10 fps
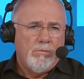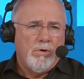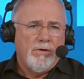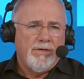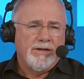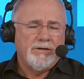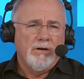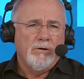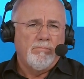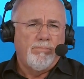well that's a
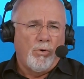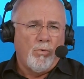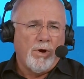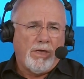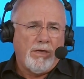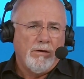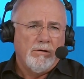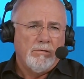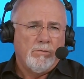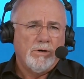little boy
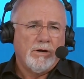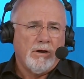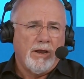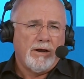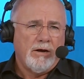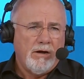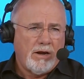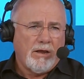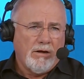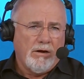wanting to collect
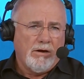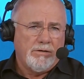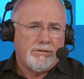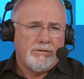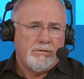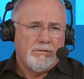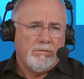hunting guns